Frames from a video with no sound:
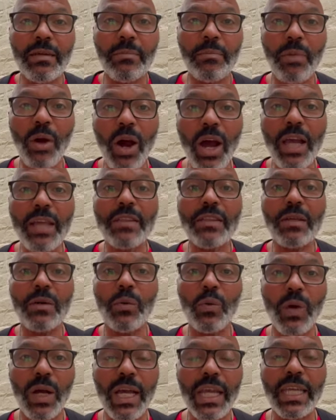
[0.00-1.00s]
By the
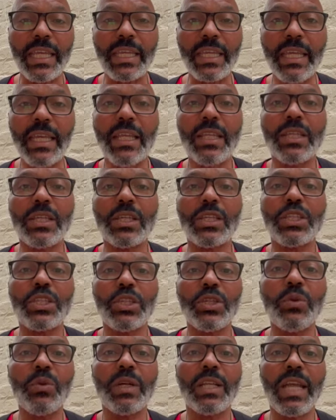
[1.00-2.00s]
way, the
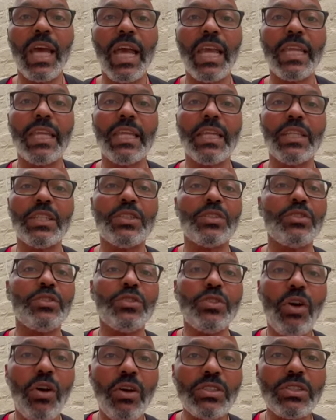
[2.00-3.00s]
Q&A is
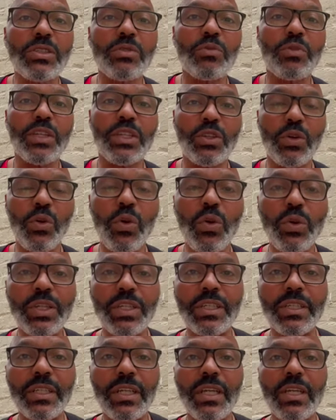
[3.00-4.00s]
not
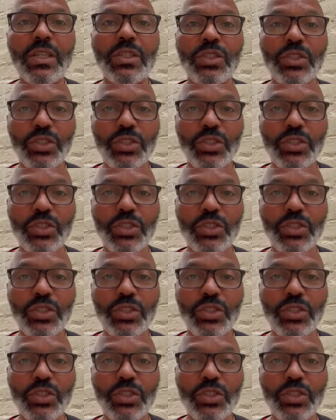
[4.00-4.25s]
recorded.